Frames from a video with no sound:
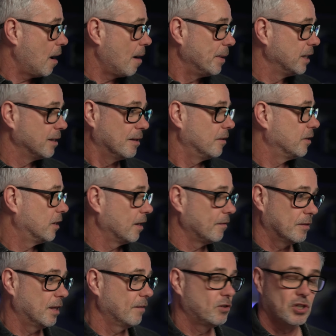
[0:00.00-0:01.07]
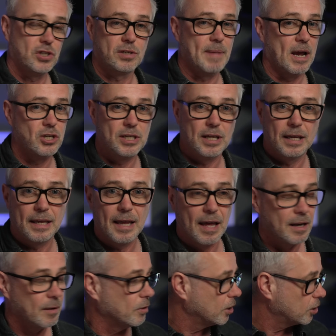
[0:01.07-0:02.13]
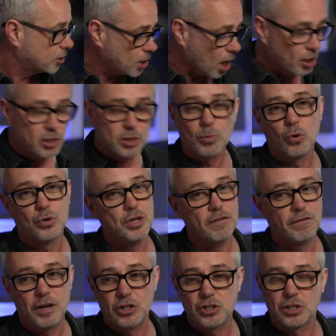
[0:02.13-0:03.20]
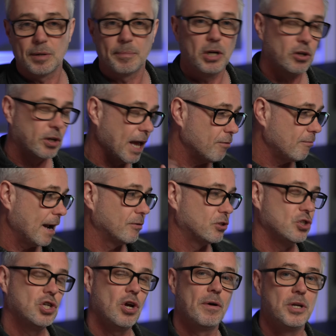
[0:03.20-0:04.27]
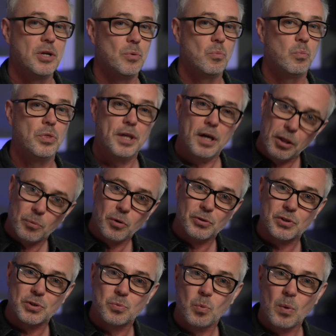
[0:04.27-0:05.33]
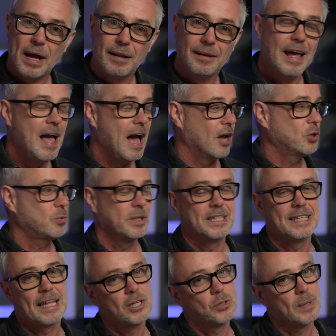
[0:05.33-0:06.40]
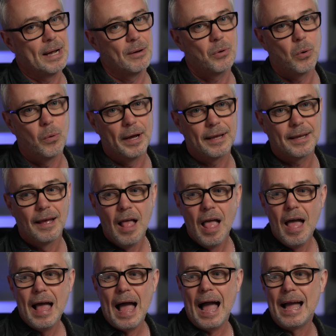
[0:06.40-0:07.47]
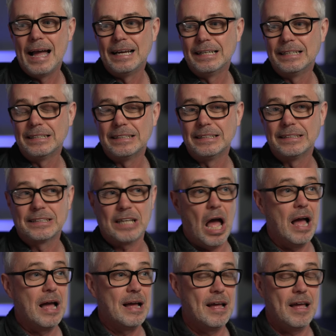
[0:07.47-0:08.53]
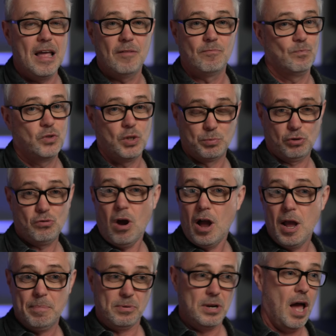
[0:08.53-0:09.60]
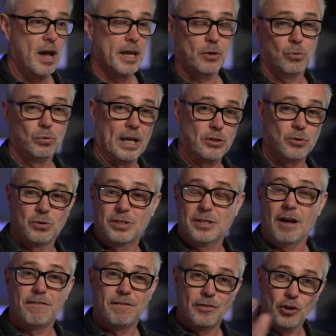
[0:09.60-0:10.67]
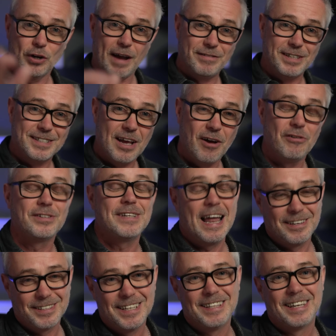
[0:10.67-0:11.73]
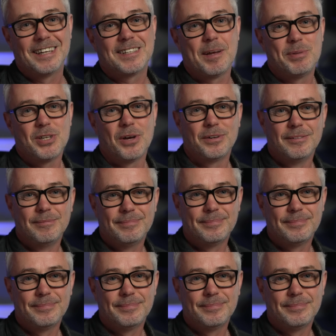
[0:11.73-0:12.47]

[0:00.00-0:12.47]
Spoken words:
I mean, they've just smashed it again. Tons more new features. I'm gonna get around to showing you the other ones as well. I just wanted to get this one out quick. And subscribe, like, all that sort of stuff. Look after yourselves, and I'll see you in the next episode.